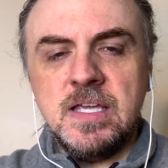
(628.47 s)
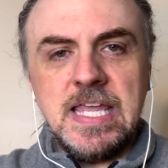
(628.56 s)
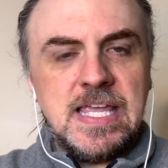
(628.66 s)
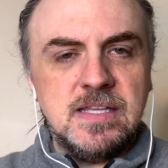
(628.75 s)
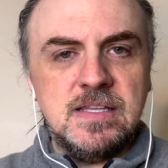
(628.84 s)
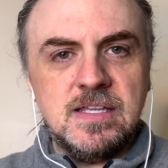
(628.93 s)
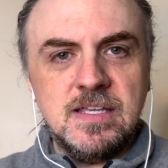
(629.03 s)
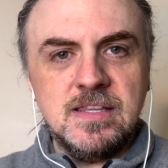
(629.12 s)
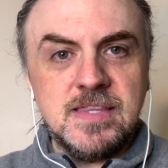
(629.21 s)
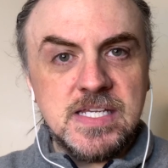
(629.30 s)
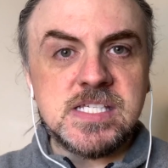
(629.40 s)
in
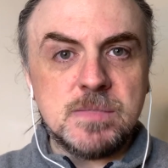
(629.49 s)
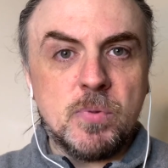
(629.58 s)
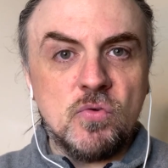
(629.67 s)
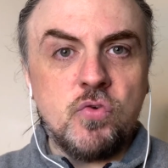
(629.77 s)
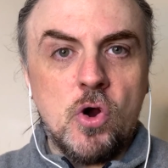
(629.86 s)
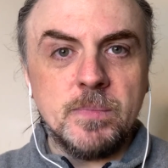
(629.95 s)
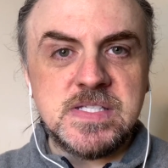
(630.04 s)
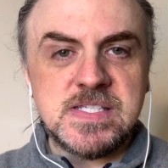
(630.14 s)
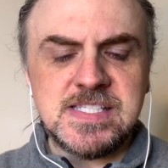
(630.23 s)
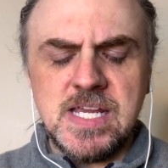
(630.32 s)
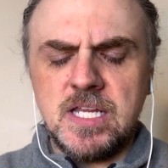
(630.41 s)
this performance
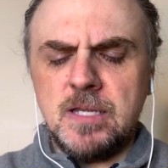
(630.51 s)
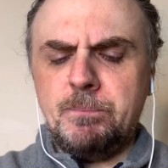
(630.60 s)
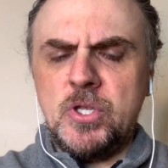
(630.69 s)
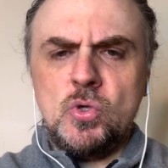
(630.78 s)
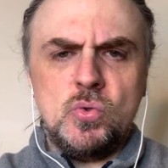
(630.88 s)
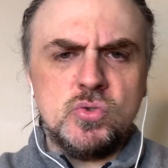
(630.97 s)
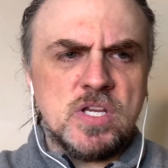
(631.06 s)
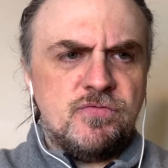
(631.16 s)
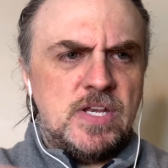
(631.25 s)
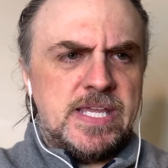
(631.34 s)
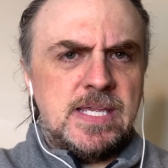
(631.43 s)
singing
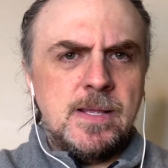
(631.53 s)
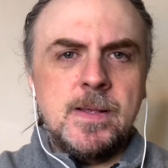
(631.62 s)
beautifully.